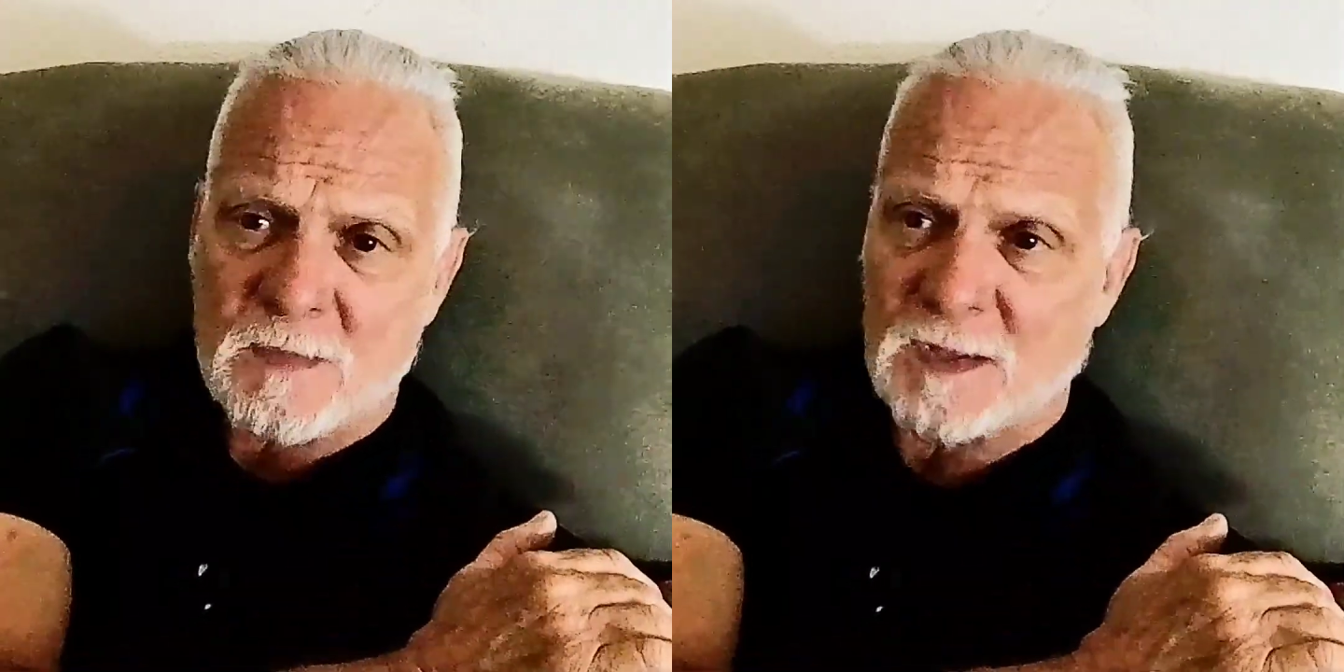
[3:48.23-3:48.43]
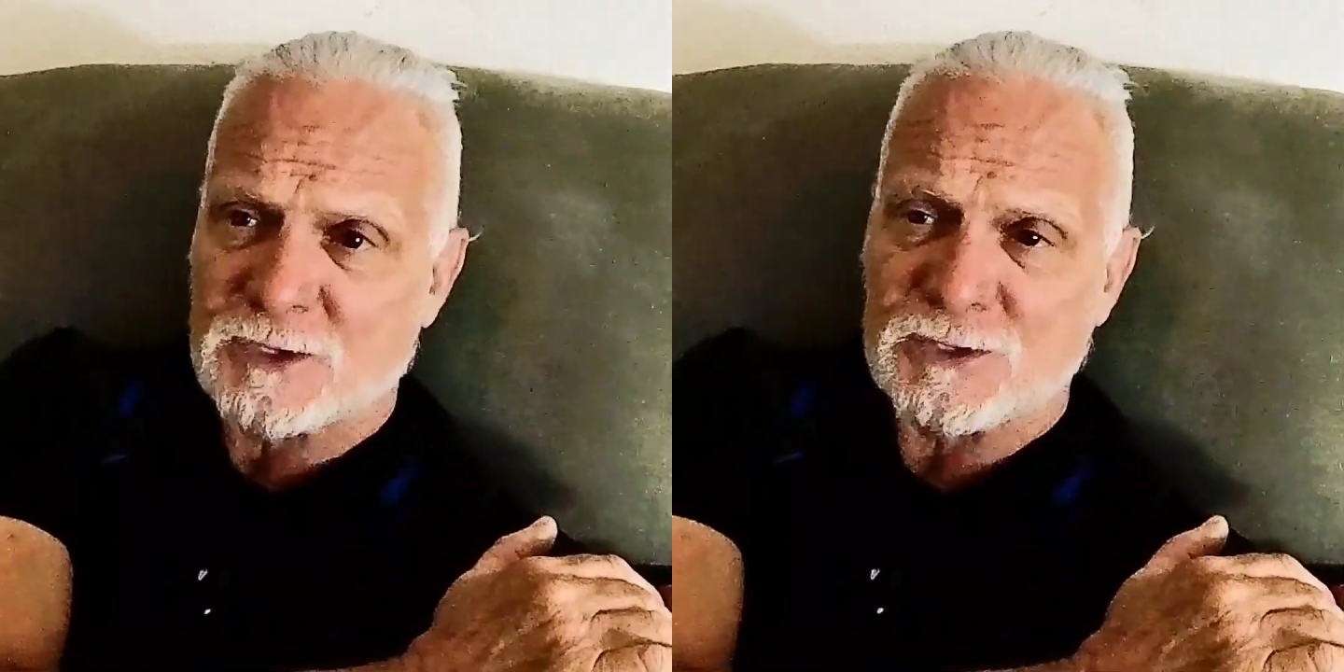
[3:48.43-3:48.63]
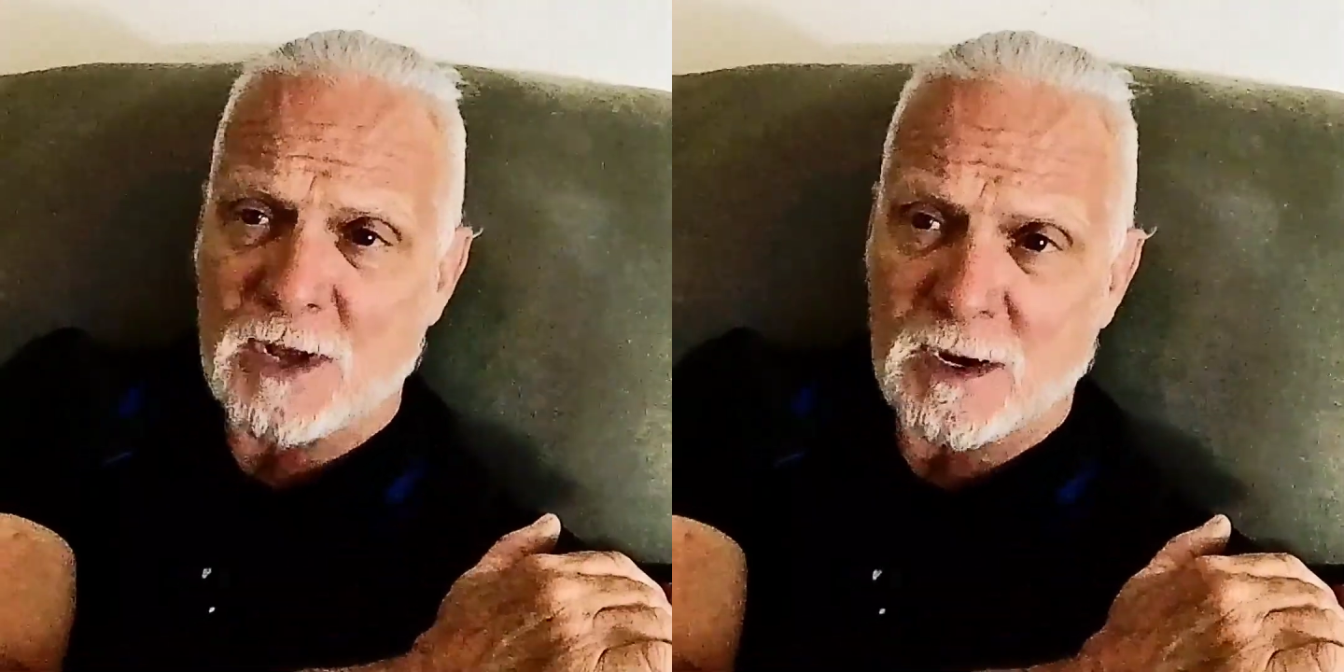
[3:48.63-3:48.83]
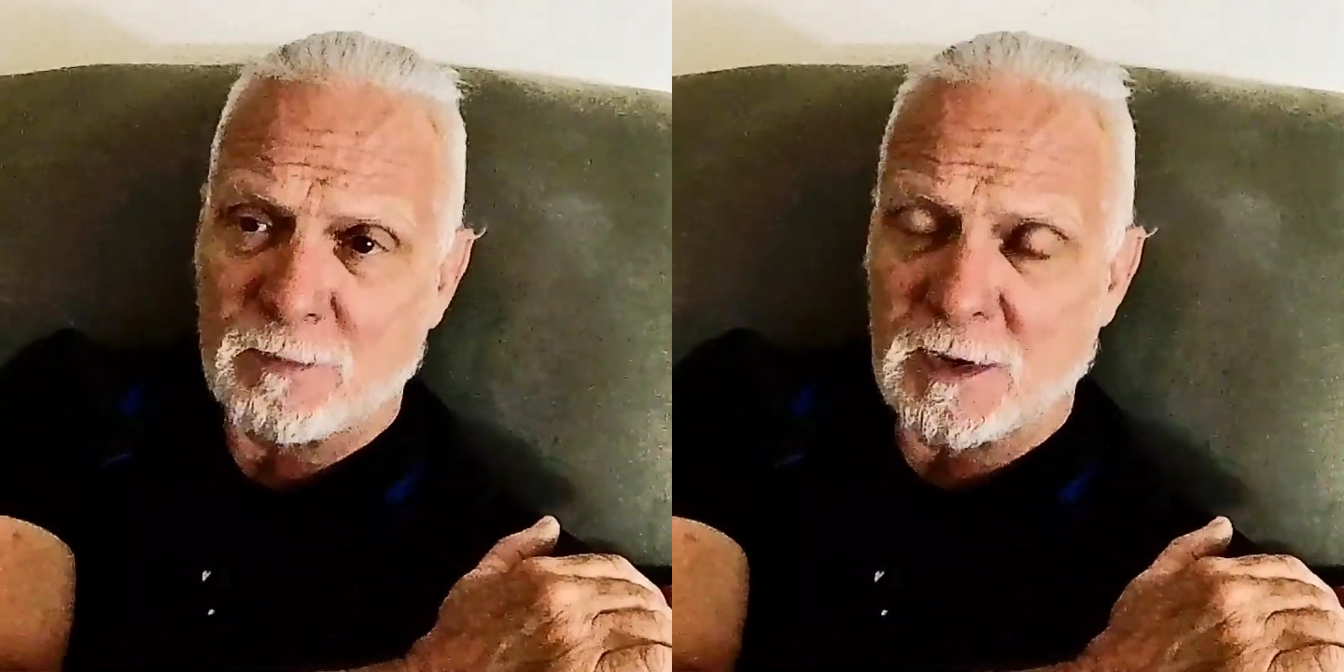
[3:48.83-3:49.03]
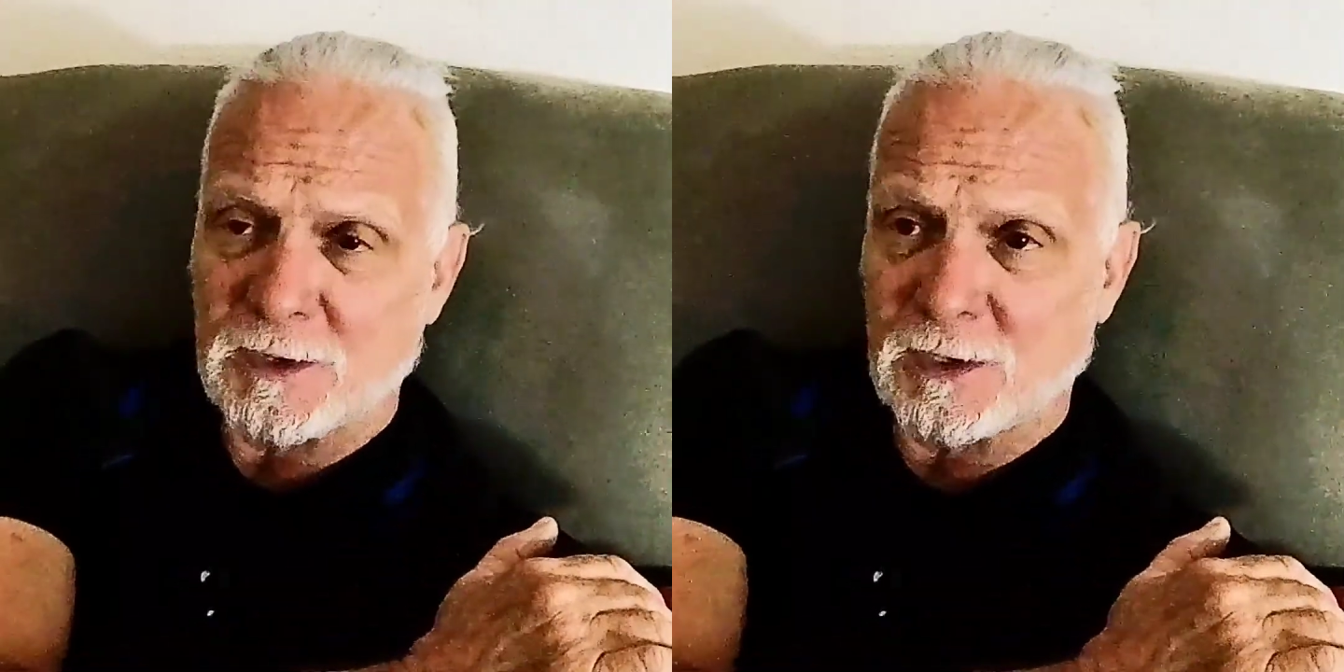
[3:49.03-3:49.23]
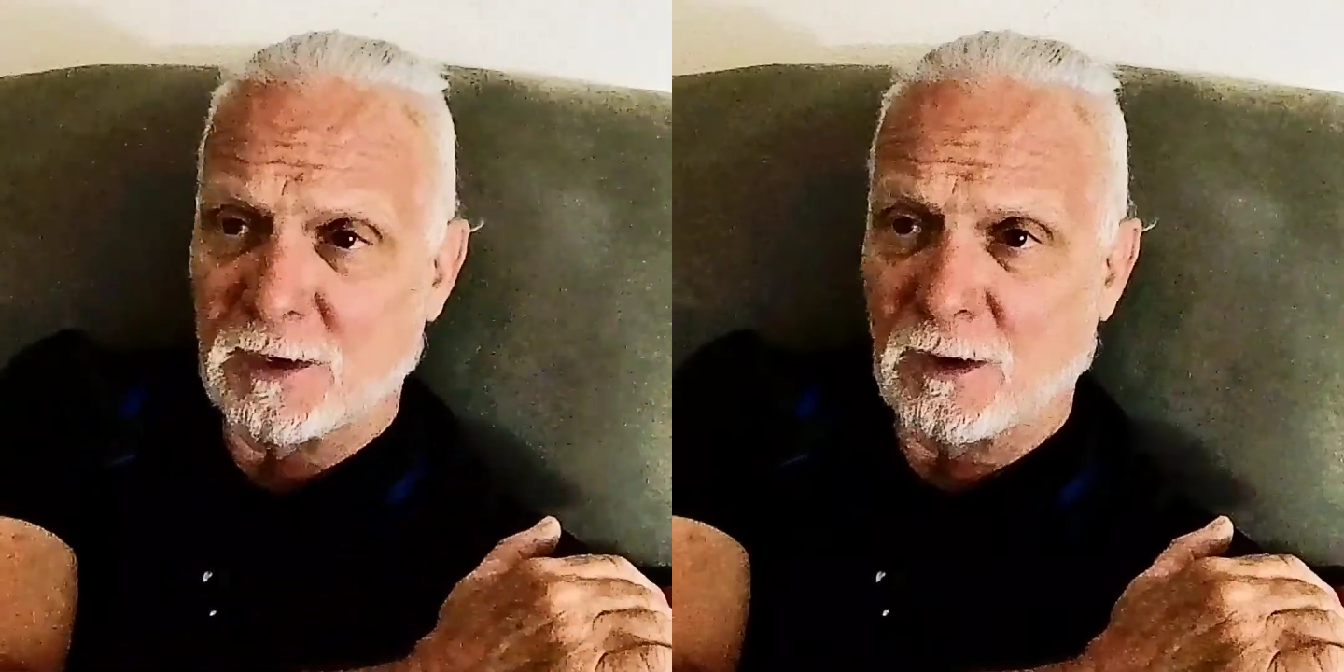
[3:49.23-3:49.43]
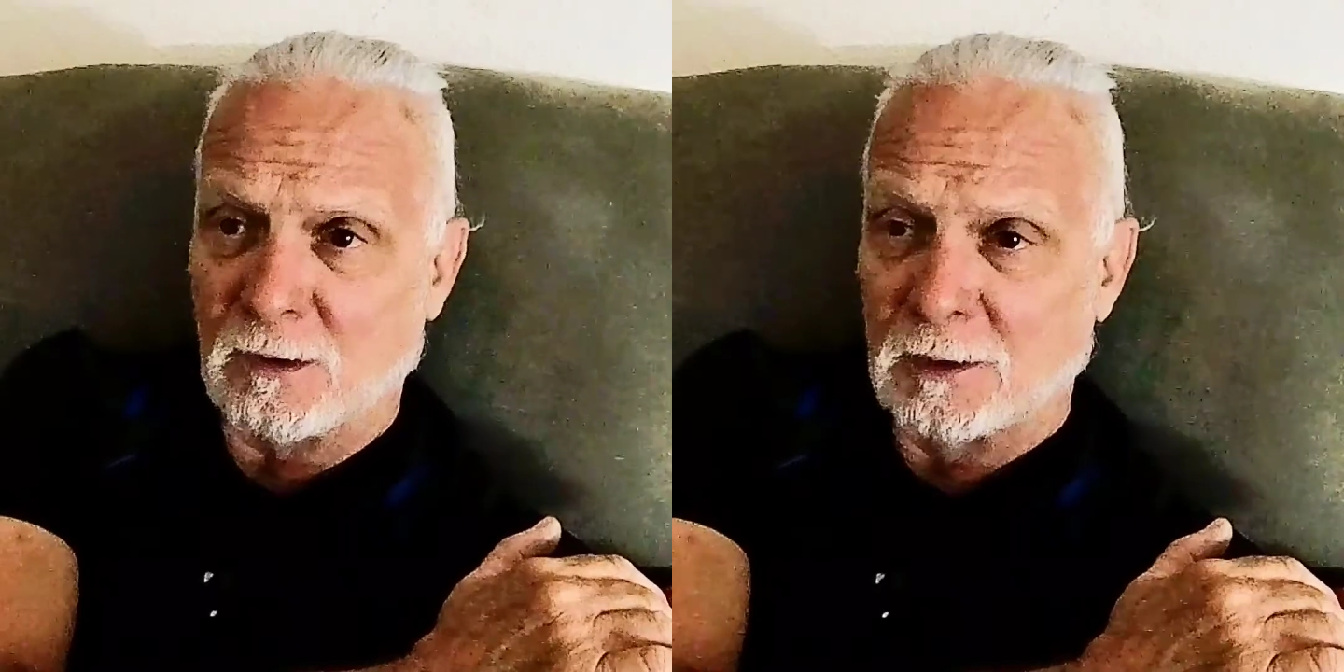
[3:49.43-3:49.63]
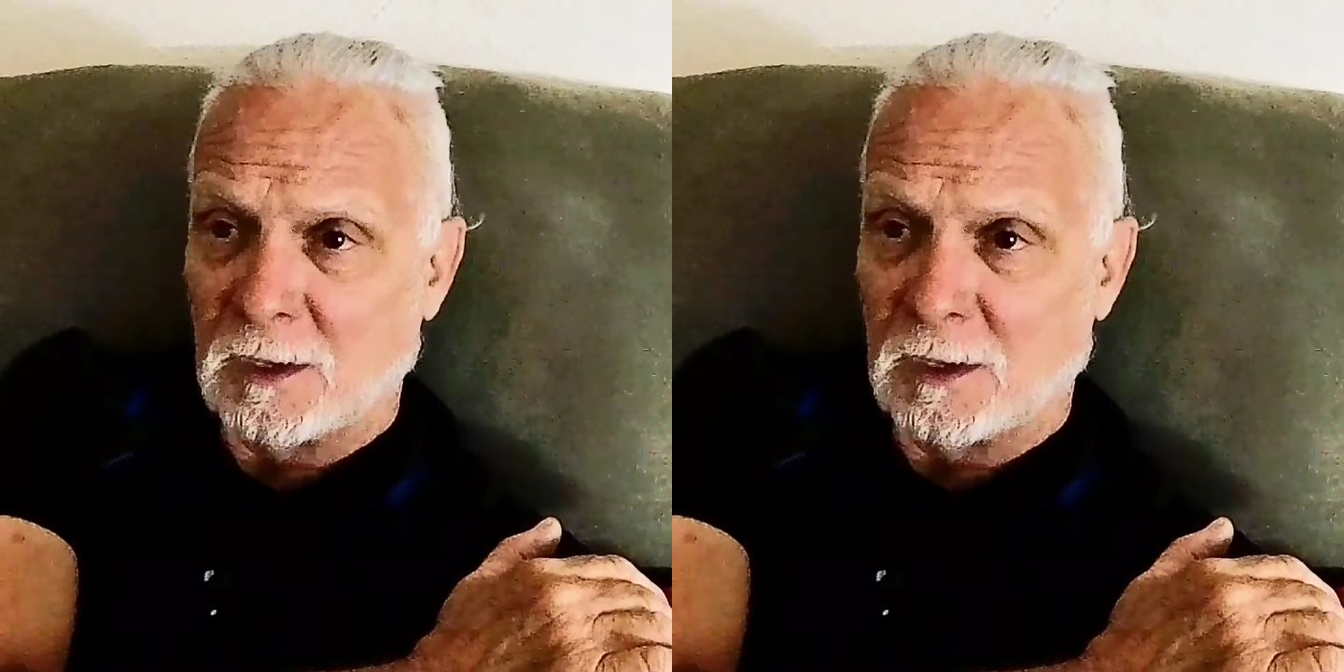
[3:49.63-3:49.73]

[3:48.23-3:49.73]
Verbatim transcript: It's not a big deal.